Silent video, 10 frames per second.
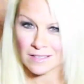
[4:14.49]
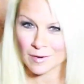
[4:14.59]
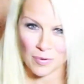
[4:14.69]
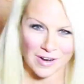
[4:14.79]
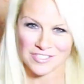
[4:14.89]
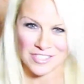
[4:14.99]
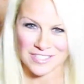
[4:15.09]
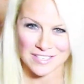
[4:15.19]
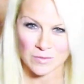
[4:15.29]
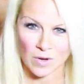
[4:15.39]
and
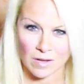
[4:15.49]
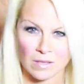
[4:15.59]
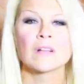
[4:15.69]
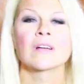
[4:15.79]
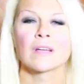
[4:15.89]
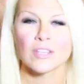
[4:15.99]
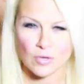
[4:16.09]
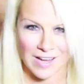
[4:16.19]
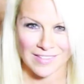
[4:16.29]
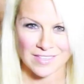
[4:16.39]
projects as well. You
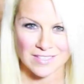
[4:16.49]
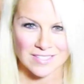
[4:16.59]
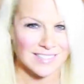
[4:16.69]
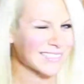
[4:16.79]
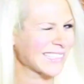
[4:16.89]
got this.